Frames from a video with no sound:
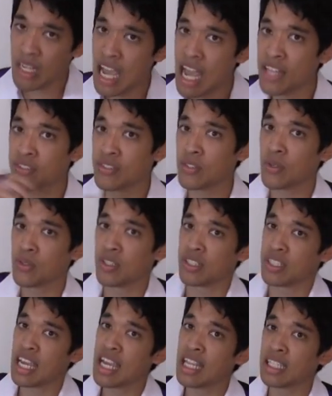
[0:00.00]
And so the
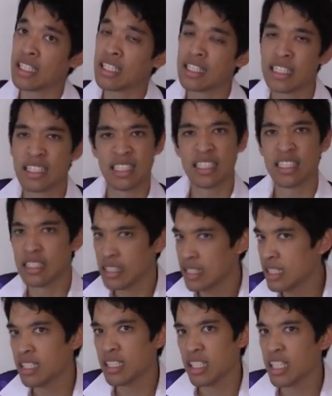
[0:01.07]
tailor,
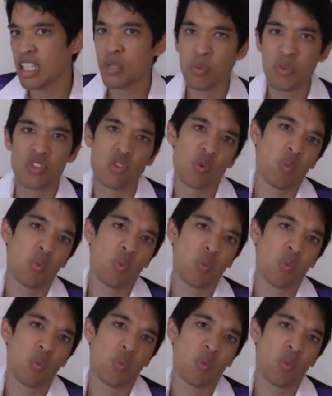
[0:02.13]
it was a